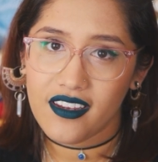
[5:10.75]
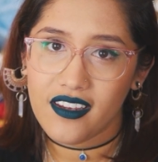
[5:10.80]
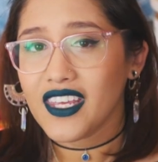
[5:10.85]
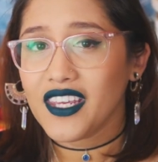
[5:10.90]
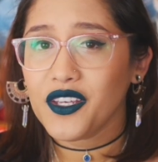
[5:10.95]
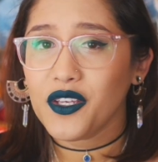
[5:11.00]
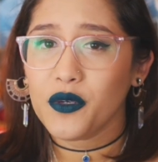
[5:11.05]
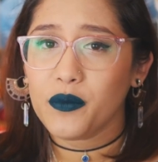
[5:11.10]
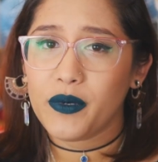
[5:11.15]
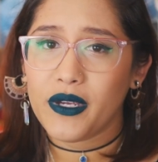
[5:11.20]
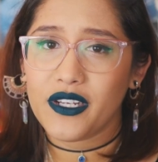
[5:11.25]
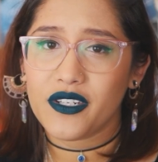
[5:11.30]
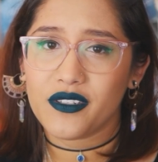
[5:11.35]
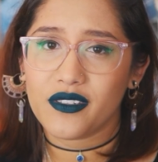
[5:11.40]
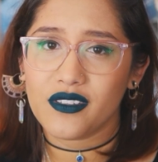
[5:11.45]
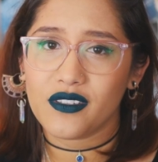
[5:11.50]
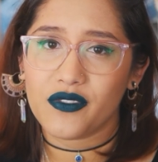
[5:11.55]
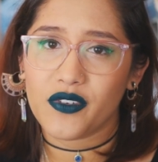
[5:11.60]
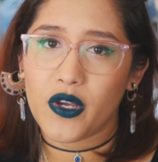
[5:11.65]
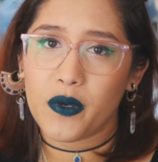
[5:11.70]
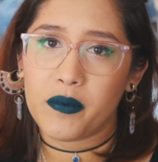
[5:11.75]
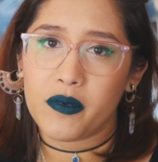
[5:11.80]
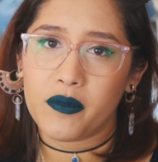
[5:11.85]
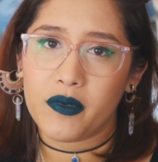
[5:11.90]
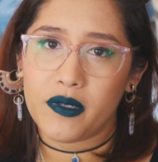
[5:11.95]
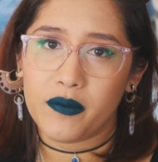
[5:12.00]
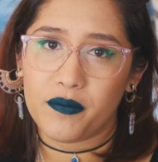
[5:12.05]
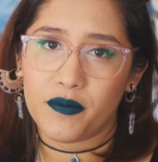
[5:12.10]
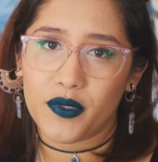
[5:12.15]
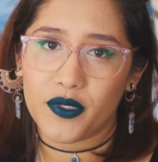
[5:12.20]
Thank you patrons for helping
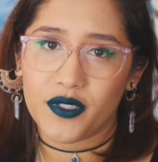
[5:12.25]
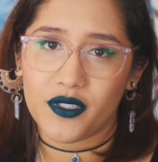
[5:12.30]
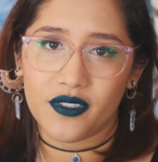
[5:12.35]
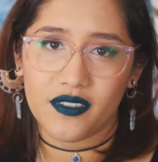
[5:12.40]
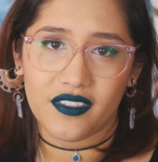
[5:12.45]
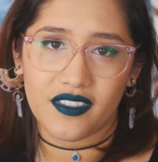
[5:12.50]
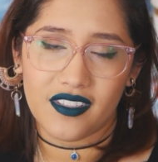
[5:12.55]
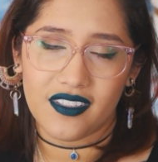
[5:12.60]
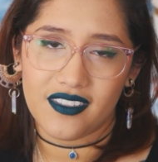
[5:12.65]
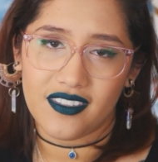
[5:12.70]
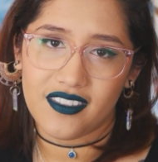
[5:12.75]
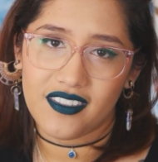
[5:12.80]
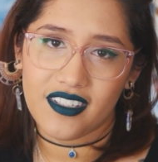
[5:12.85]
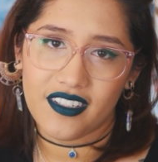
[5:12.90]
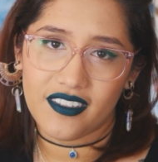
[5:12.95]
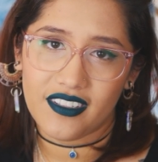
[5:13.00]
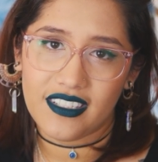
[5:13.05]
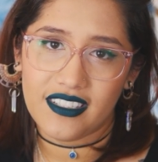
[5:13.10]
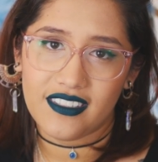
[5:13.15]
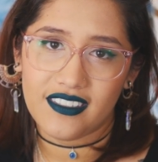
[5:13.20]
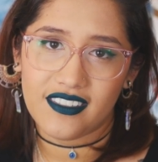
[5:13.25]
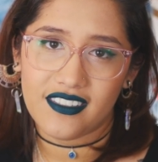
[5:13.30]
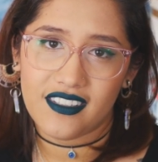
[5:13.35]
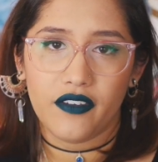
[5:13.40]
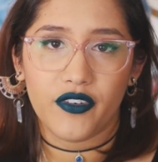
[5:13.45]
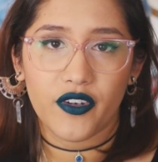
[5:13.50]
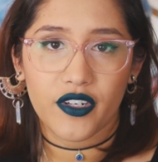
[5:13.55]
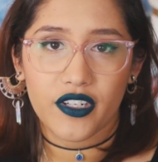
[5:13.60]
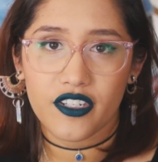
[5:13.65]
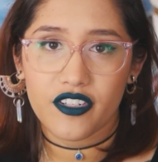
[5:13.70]
me produce this series.
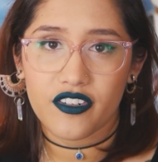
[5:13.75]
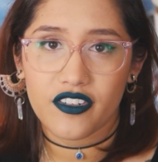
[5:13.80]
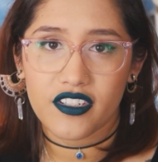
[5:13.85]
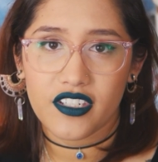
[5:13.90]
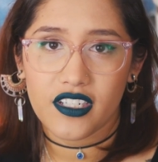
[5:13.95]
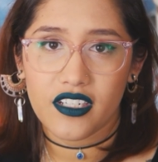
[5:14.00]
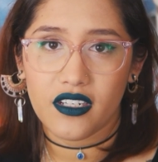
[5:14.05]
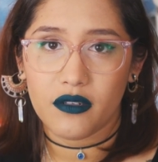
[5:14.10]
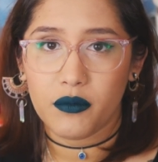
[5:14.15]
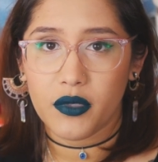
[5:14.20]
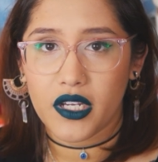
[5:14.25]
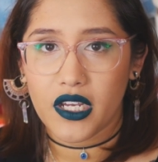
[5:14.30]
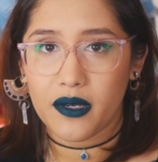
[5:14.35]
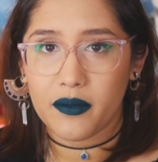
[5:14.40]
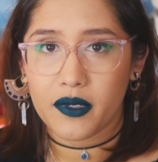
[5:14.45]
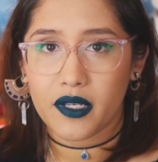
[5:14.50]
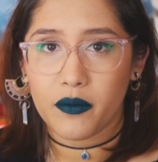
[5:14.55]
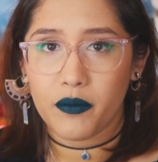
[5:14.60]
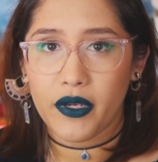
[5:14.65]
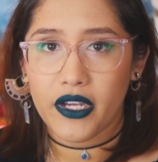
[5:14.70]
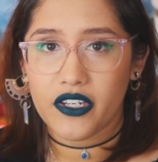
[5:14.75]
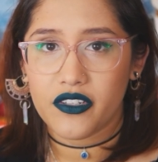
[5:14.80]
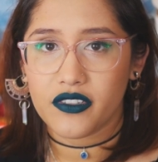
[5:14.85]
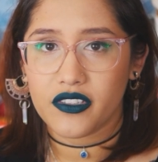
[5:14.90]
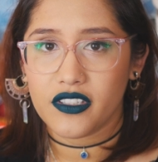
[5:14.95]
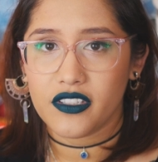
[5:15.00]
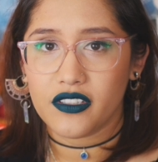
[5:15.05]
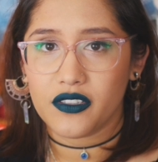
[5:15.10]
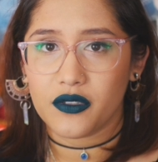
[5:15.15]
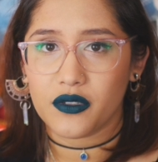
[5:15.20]
If you're interested in becoming a
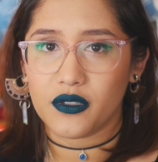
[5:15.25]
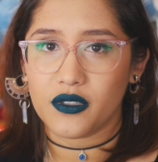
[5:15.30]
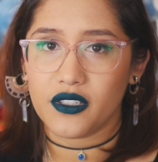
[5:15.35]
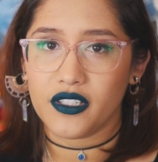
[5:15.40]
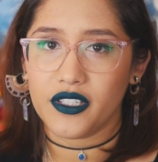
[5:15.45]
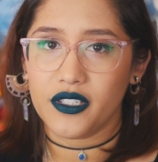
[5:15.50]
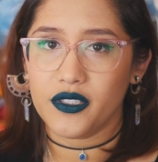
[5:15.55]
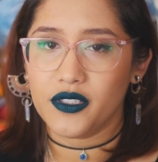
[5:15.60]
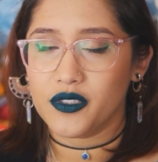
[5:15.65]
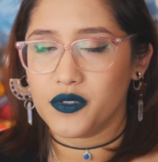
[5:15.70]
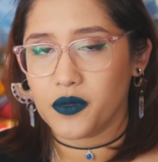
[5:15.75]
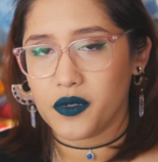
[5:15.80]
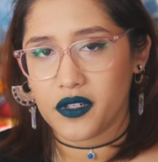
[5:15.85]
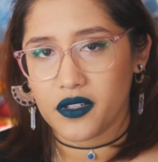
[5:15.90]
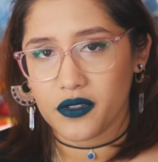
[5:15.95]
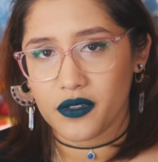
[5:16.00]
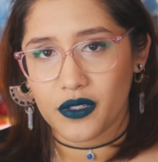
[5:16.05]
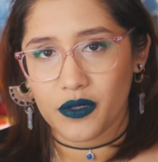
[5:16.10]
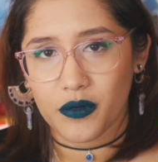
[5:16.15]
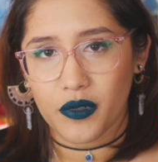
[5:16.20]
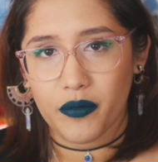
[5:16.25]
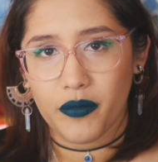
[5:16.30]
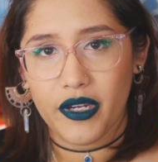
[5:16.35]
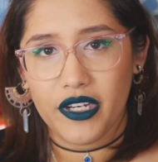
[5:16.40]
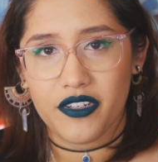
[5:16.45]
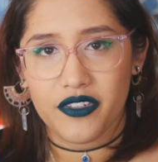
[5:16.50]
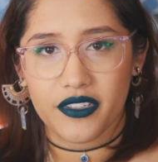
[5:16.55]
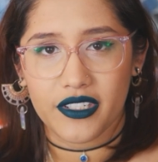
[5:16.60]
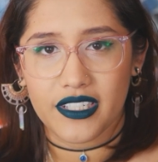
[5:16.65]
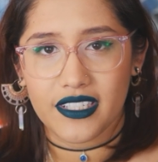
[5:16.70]
patron or you just want to learn what
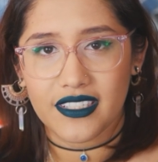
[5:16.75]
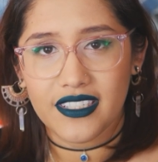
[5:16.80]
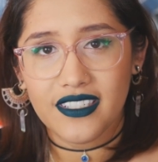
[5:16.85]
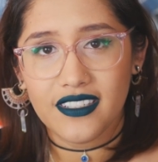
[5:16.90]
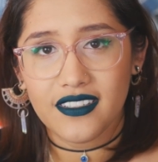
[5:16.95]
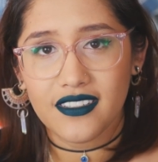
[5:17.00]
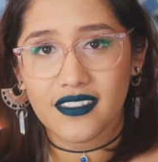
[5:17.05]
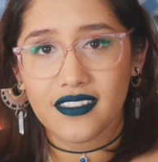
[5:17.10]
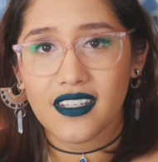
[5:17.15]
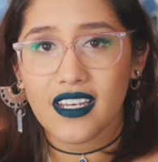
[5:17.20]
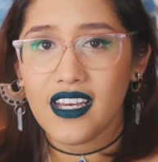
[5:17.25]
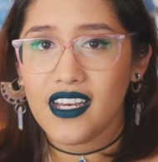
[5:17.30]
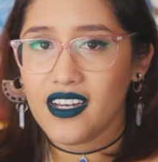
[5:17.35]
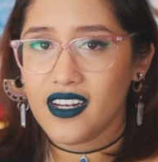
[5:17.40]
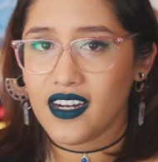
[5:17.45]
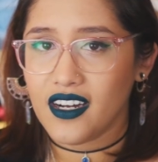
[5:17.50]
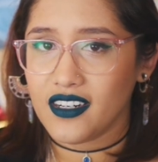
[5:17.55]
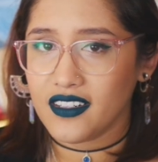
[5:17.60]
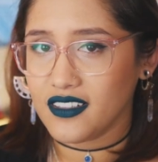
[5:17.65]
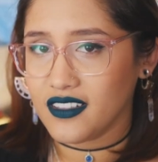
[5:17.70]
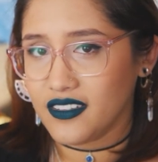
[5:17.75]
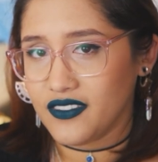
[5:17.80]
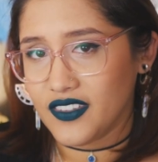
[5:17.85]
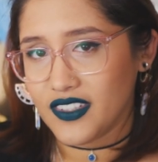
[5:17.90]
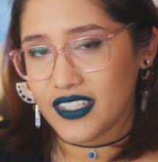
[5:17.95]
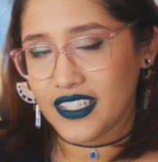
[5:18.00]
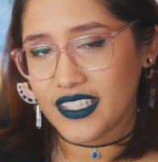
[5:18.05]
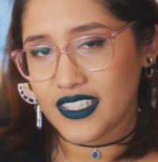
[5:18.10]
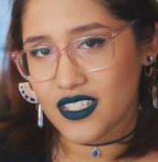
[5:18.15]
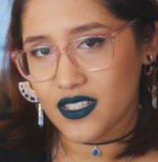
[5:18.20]
Patreon is, I'll leave a
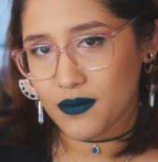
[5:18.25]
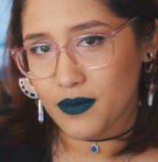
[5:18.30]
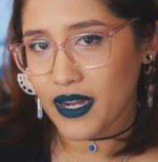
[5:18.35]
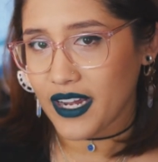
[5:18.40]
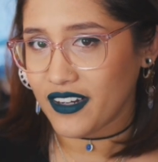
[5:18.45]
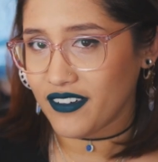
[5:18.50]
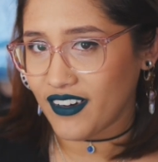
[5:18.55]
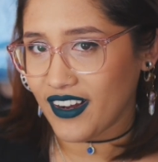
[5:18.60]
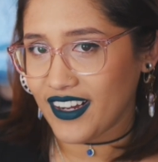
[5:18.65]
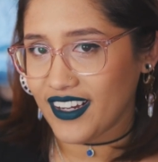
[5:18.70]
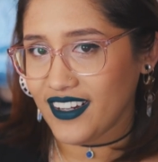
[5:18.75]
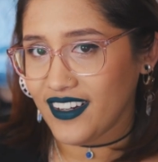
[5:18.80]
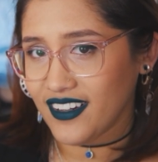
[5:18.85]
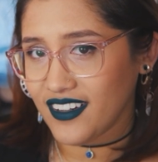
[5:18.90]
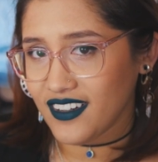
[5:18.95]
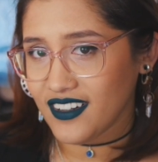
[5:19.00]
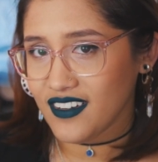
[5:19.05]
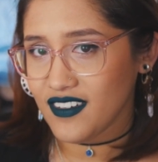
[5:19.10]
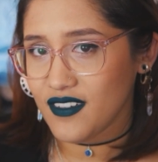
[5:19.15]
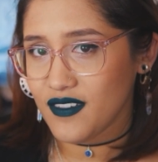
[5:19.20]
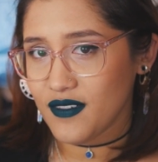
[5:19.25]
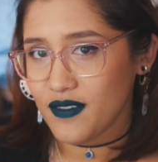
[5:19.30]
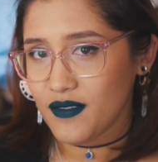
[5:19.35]
link to mine right here.